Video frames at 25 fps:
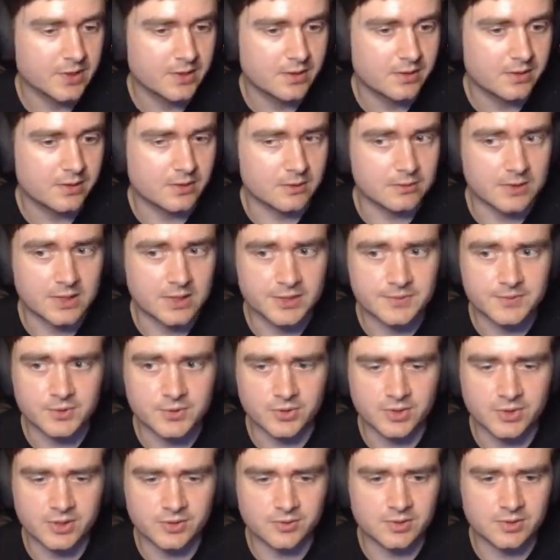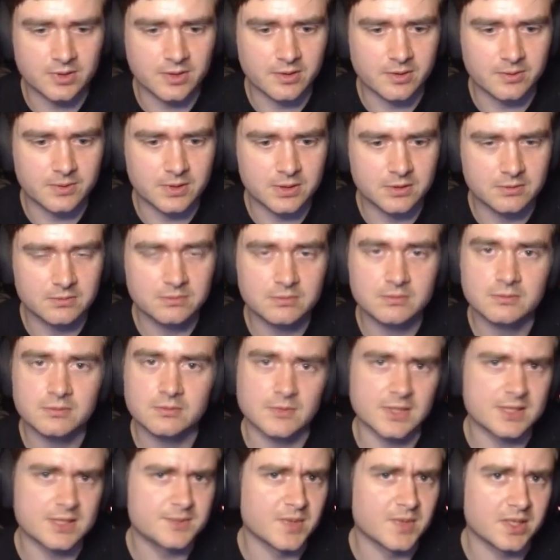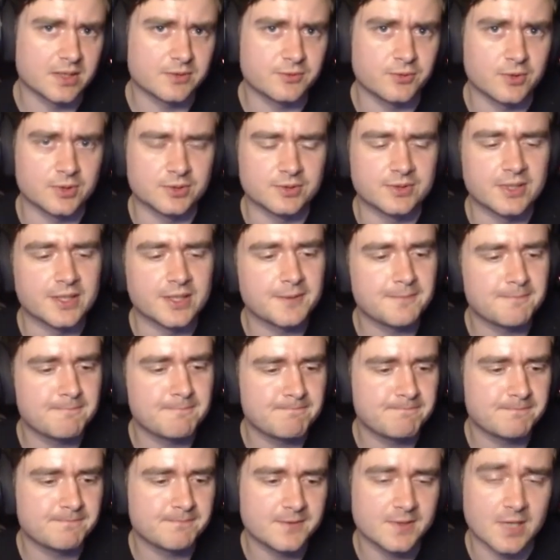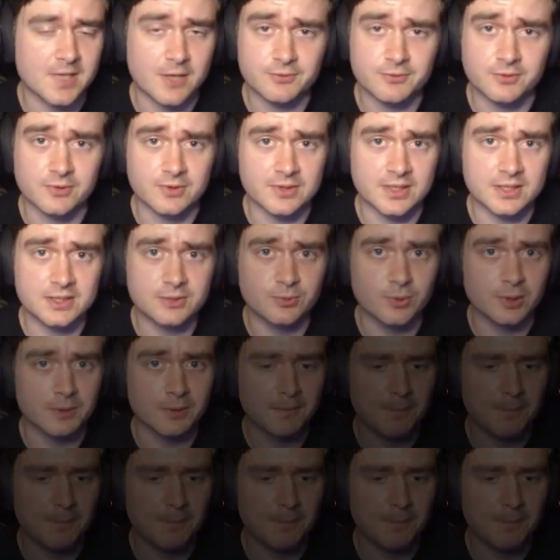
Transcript: Alright, should I do another one? Let's make it for today. The next one.